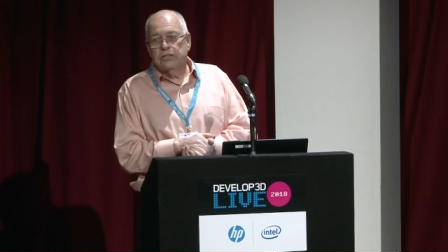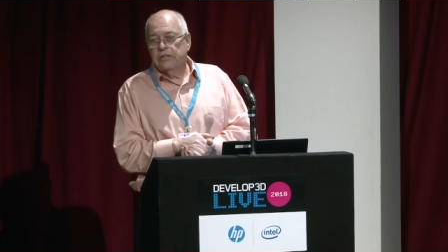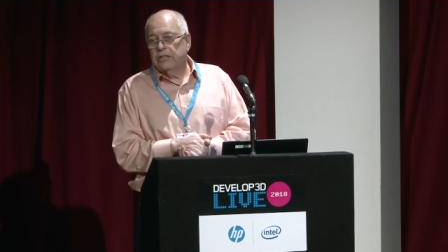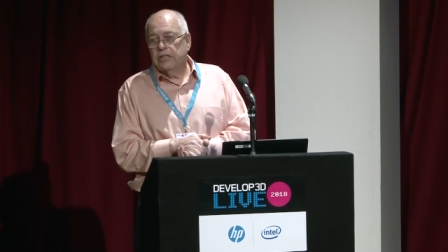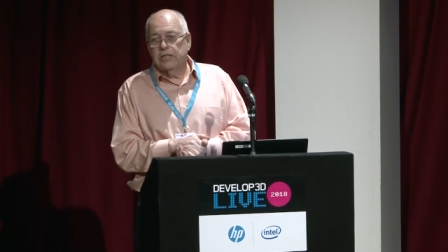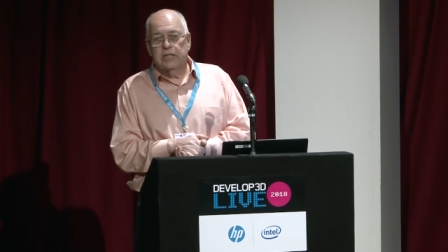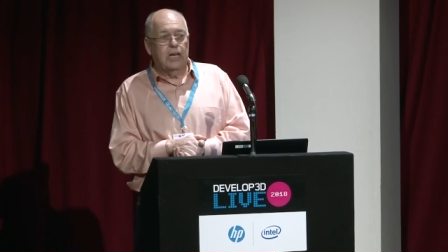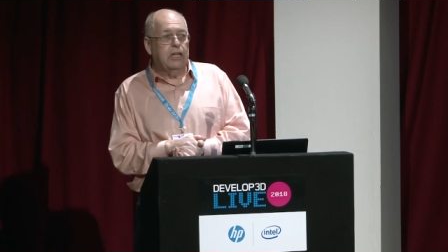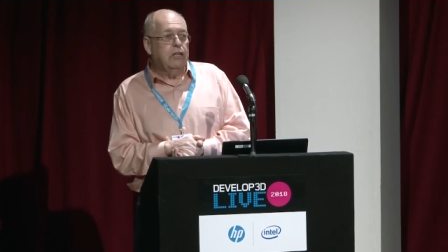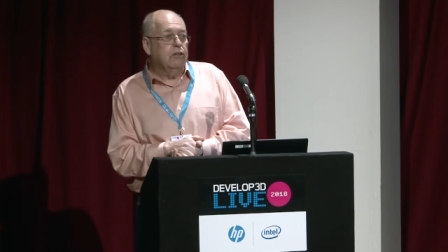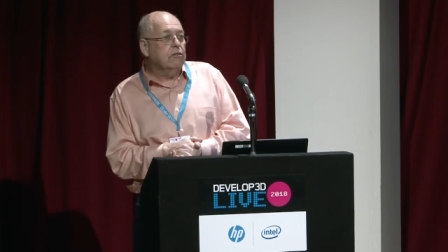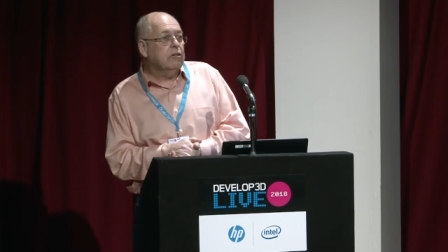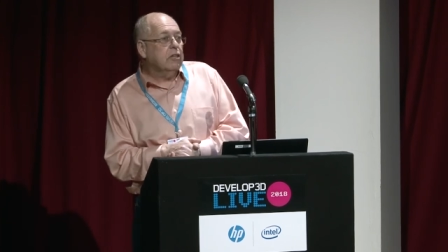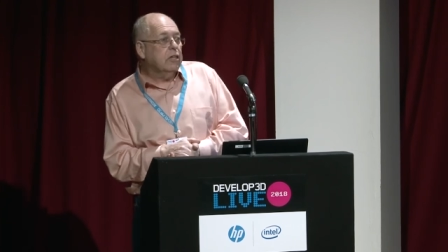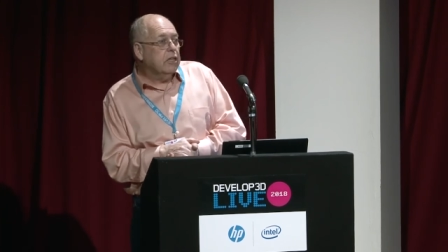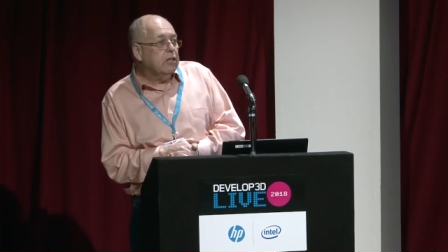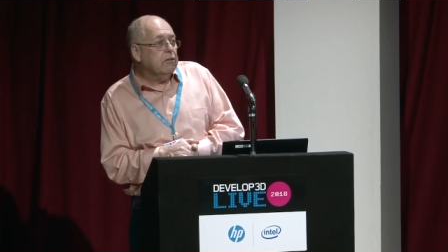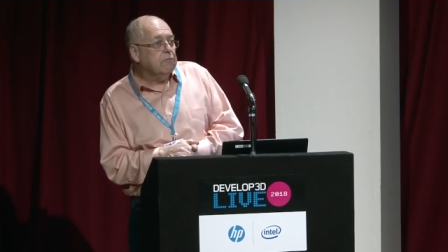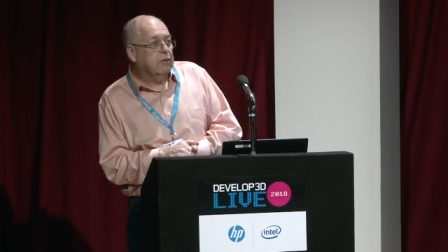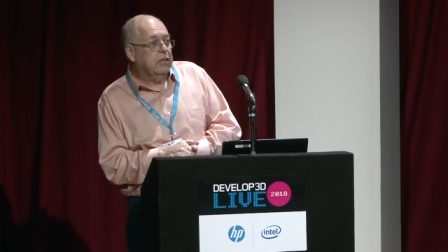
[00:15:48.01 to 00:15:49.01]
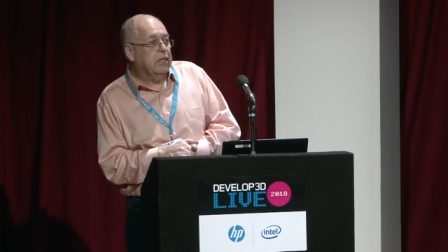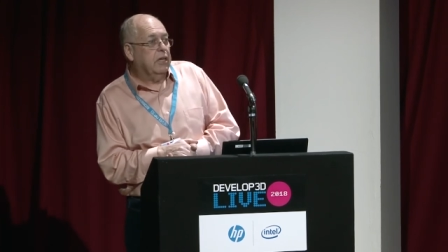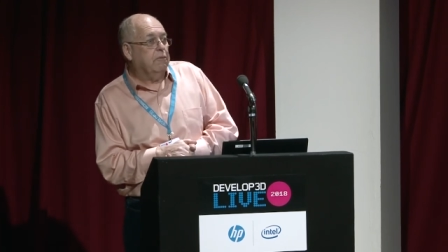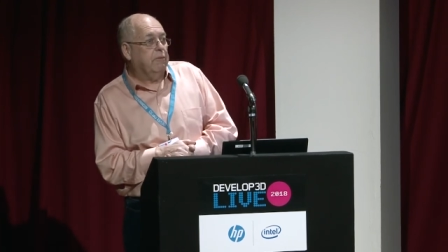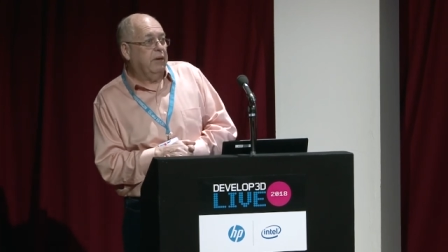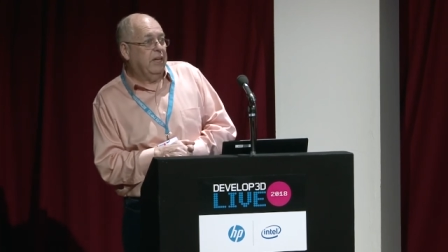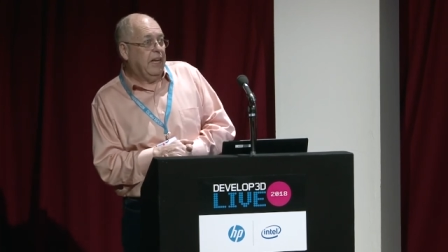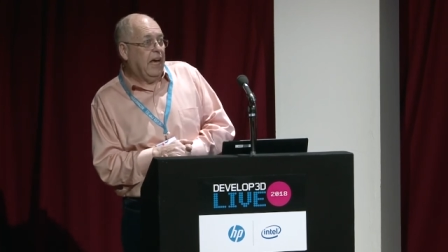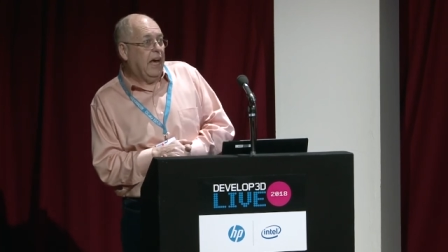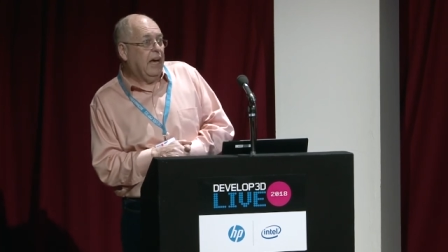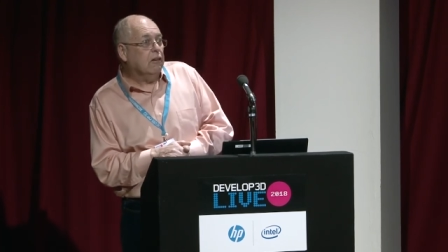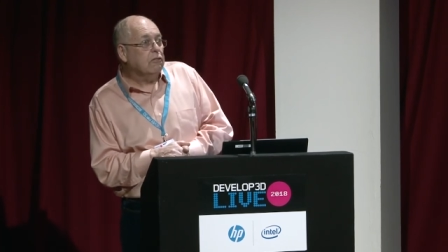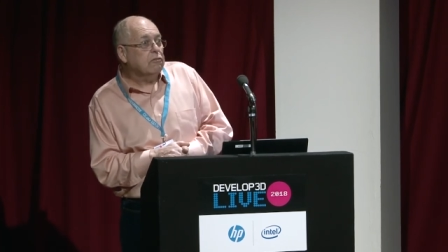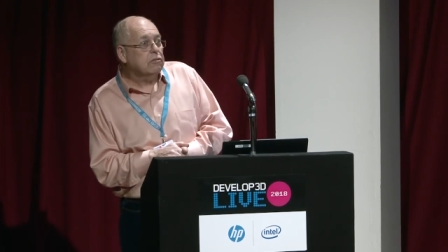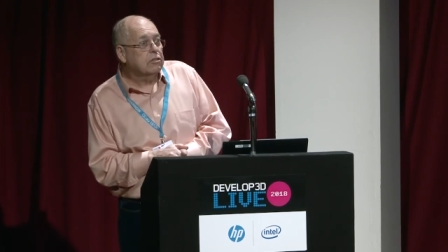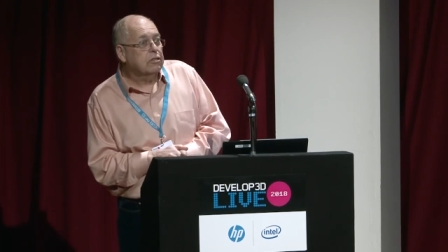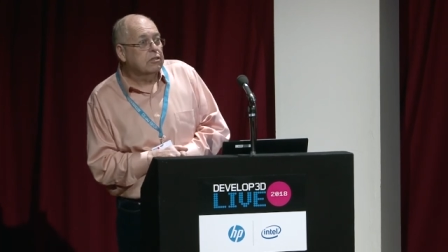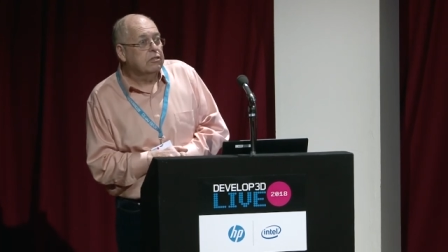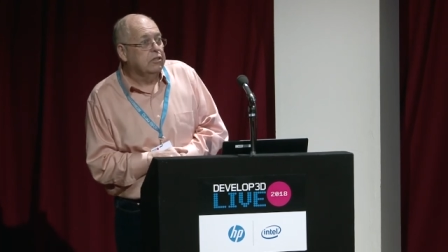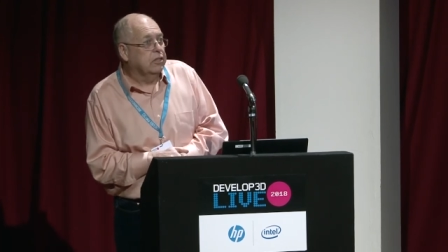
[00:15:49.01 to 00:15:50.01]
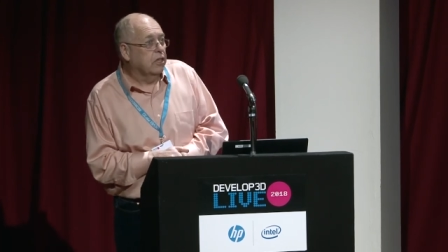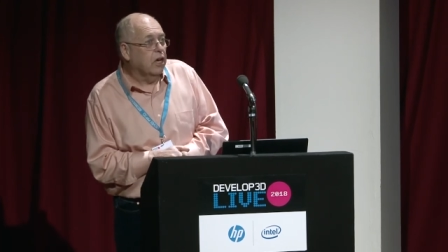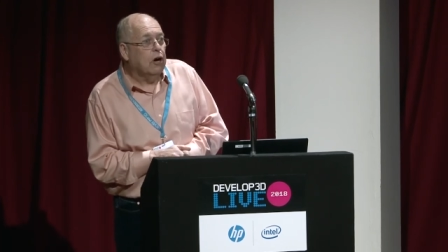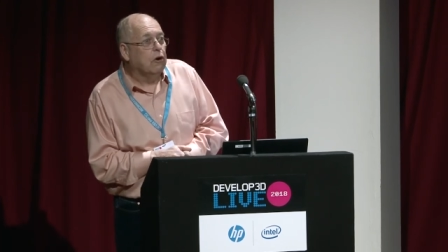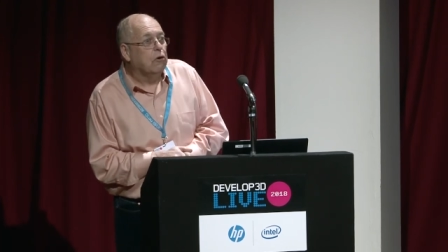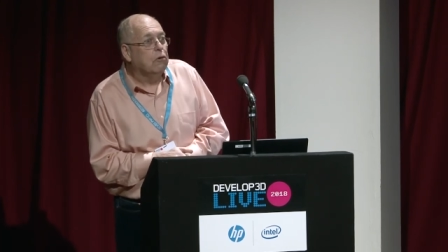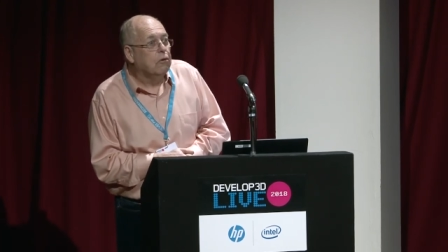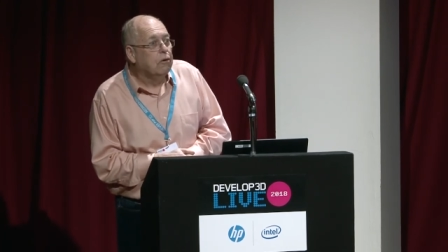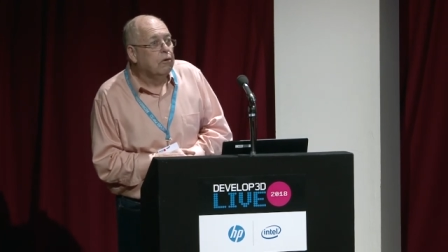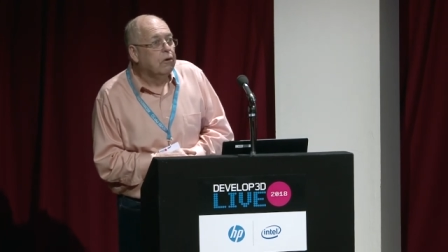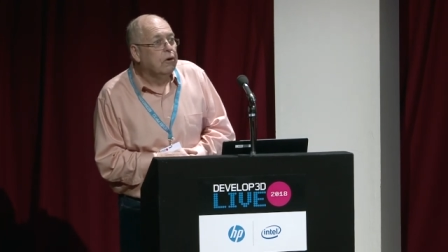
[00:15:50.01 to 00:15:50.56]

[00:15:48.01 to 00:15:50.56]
Did they look at it when I went out? No.